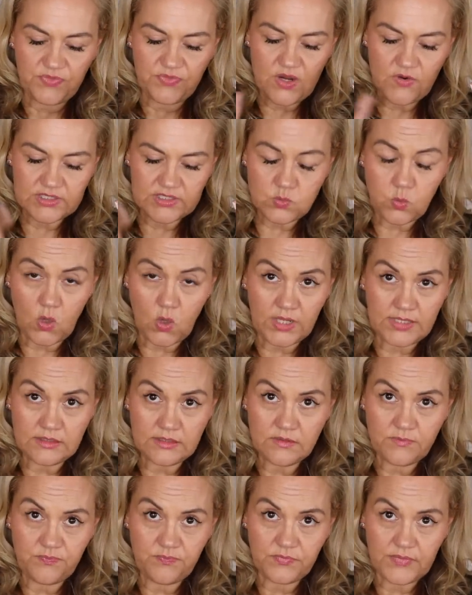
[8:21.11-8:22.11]
There is
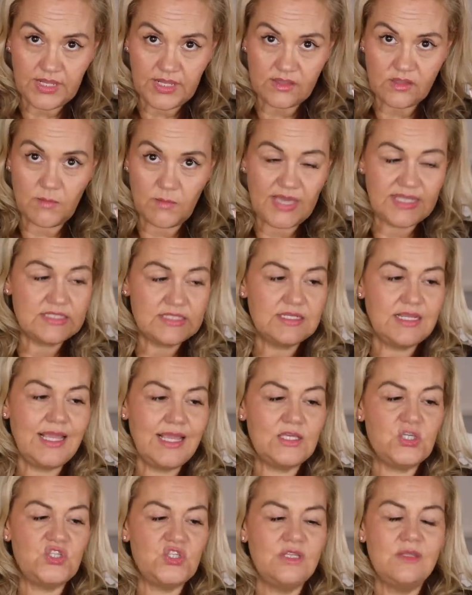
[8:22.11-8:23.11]
one in the main
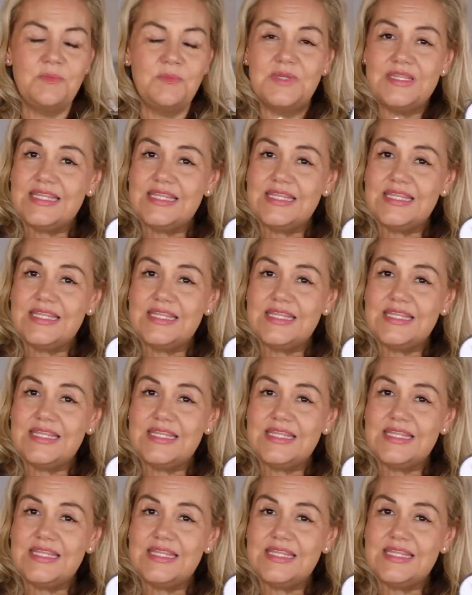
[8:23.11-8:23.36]
selection,